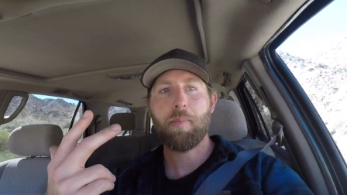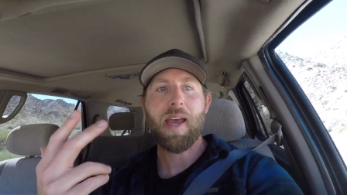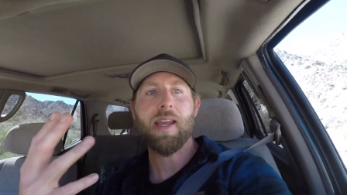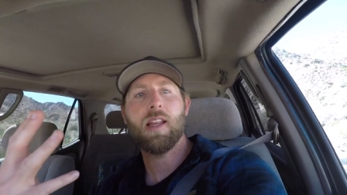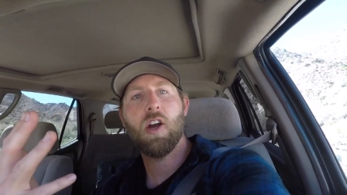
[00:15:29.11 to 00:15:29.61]

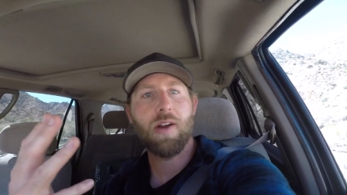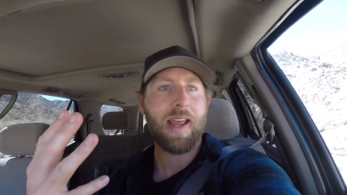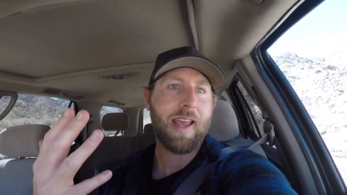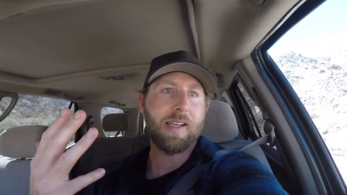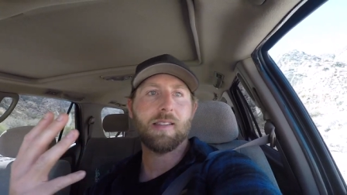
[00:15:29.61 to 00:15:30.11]
payload, I
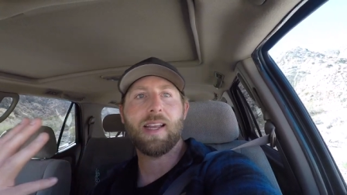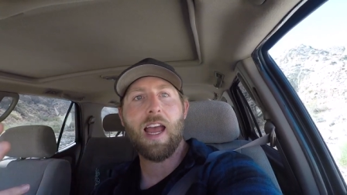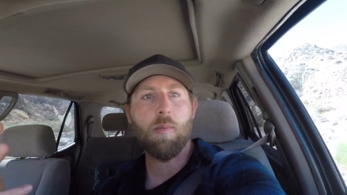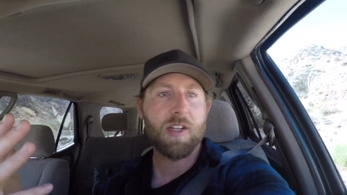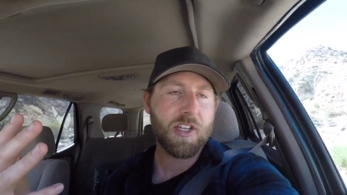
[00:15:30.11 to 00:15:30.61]
guess, like
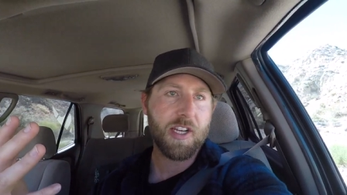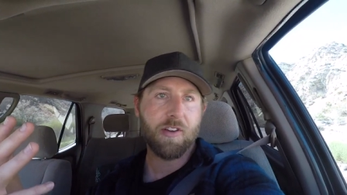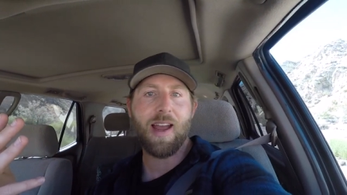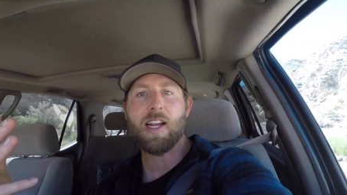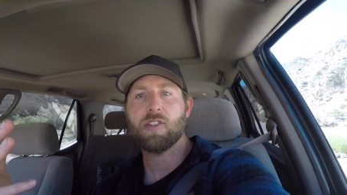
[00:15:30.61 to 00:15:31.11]
how much can you
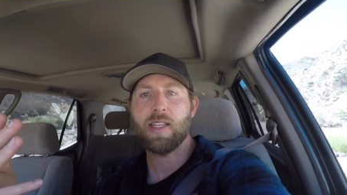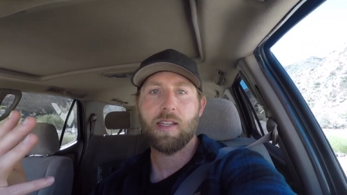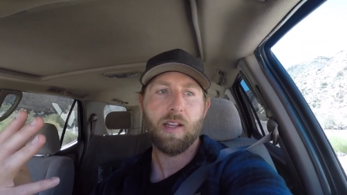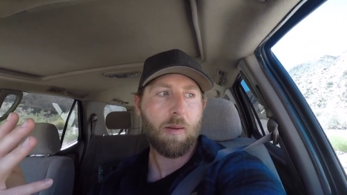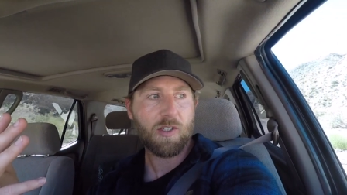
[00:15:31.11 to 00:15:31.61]
actually,
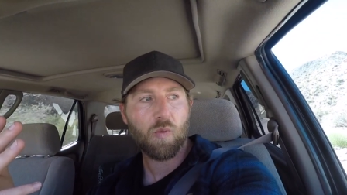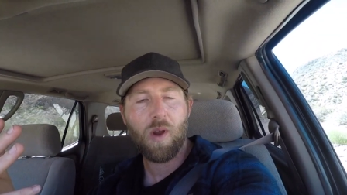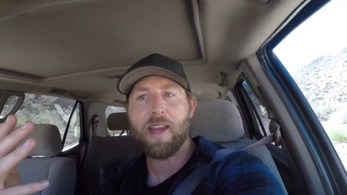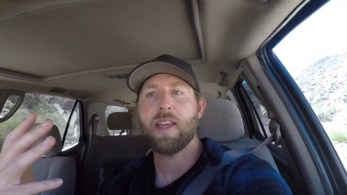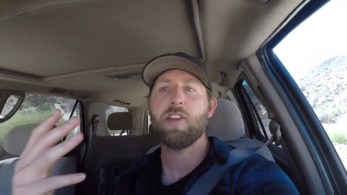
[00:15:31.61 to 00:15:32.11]
how much
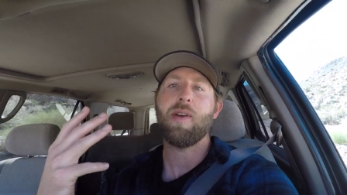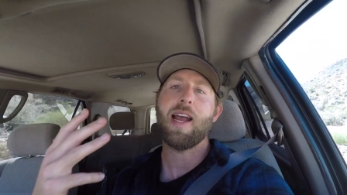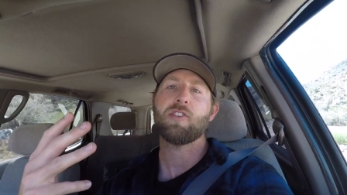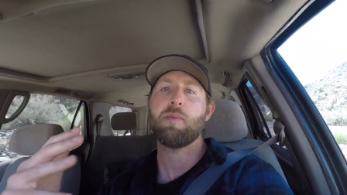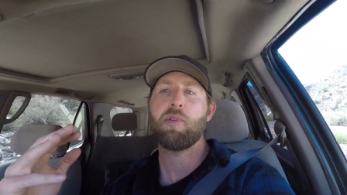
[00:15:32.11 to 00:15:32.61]
weight can you
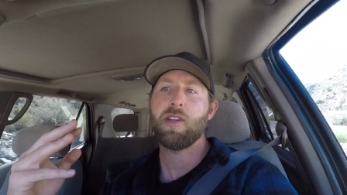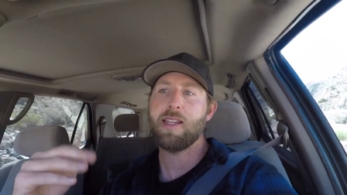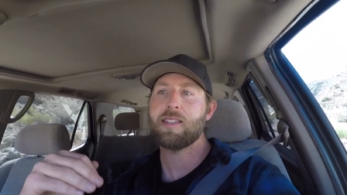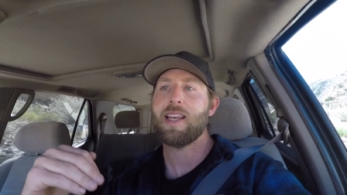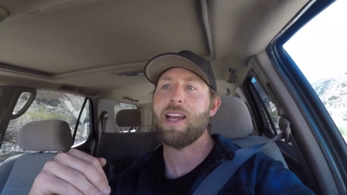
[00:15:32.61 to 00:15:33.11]
actually put
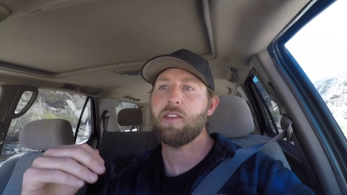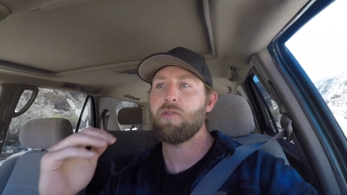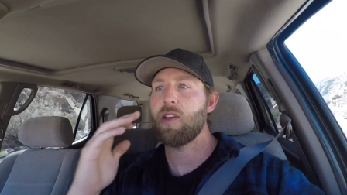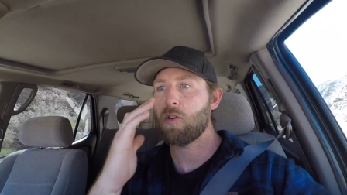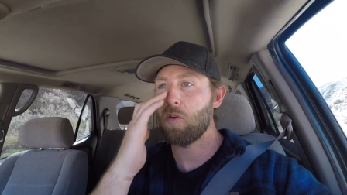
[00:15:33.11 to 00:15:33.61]
inside the
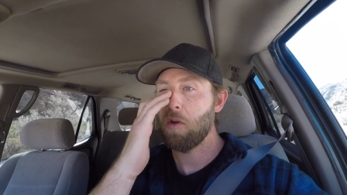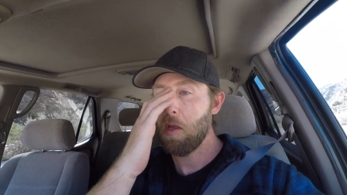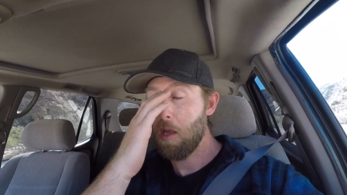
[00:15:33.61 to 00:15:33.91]
vehicle